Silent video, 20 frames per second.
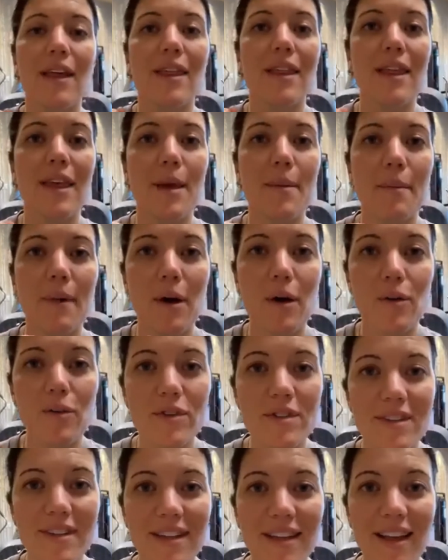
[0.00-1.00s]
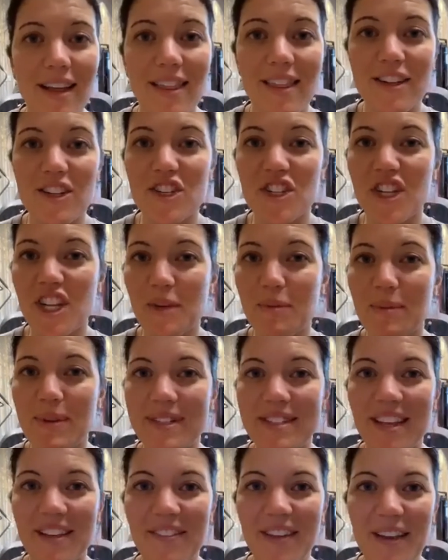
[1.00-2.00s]
The amount, the
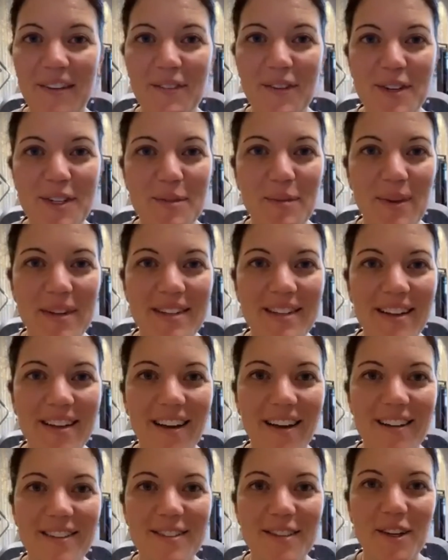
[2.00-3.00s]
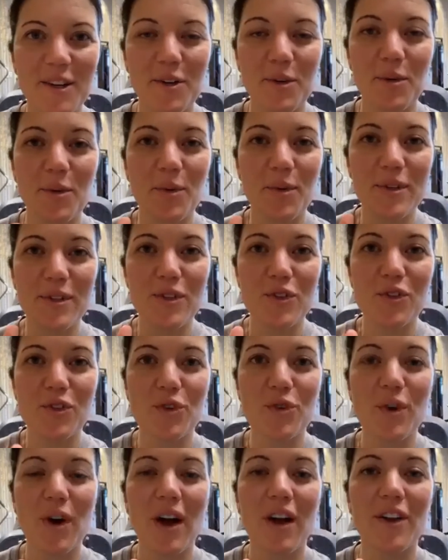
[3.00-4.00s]
cheapest I've ever spent at Costco was
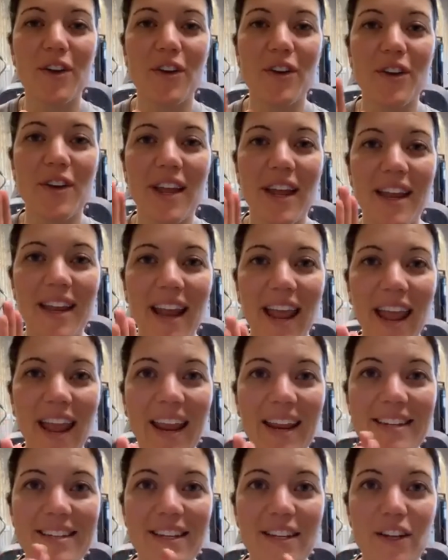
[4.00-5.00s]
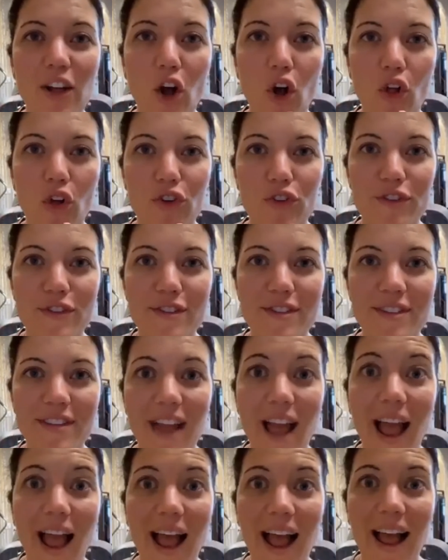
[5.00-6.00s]
$208.
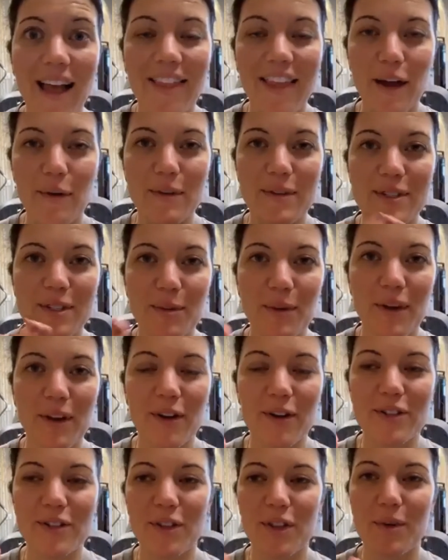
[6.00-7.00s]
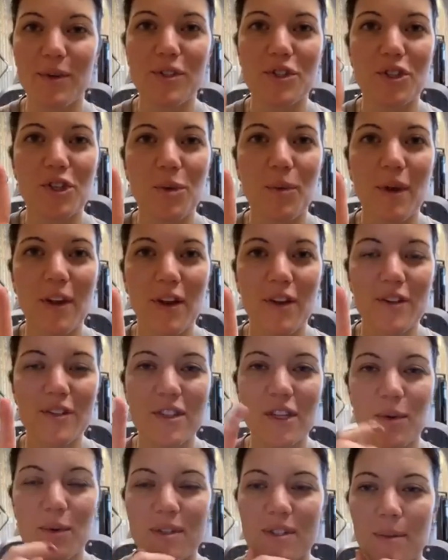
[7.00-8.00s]
That was the winner. So there was 2
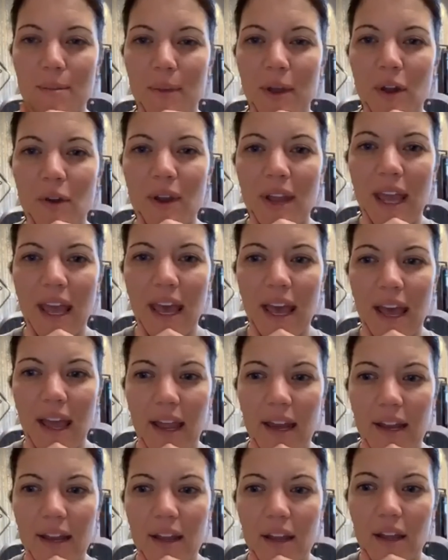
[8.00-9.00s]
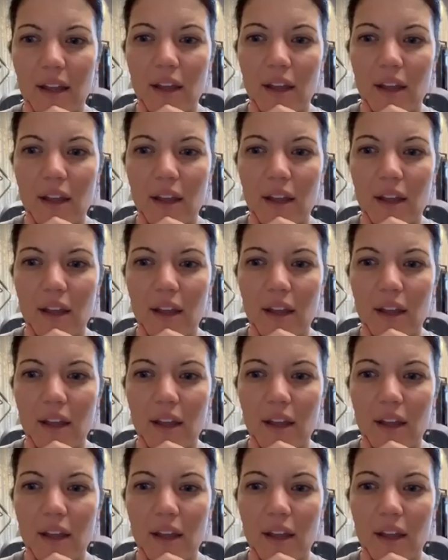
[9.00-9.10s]
winners. There was a Marianne